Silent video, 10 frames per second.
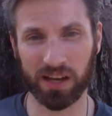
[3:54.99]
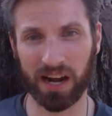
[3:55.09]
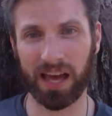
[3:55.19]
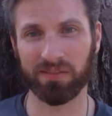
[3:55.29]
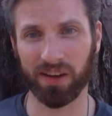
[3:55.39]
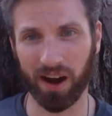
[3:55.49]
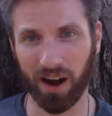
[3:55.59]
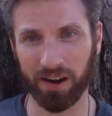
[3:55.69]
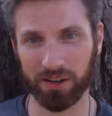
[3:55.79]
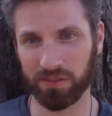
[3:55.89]
got to have the
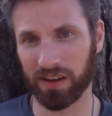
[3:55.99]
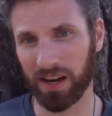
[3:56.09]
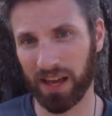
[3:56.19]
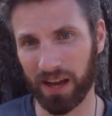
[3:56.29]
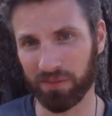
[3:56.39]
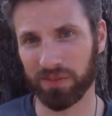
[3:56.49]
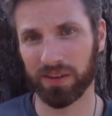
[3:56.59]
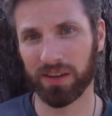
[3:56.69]
heart, you've got to have